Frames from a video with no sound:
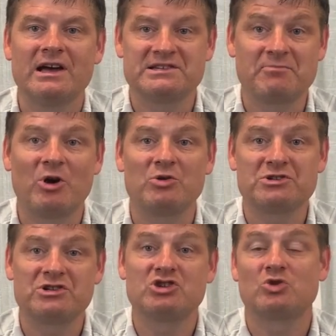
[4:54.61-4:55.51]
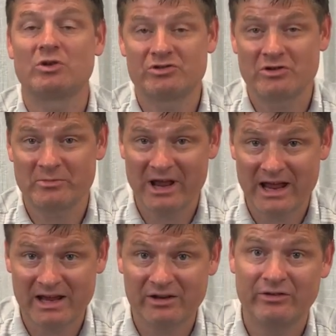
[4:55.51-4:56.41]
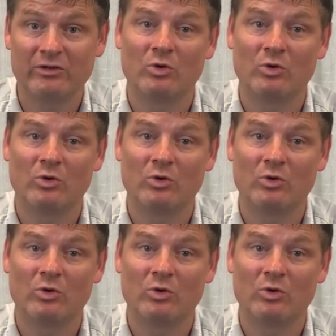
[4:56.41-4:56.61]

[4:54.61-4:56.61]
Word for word: as opposed to short-term gains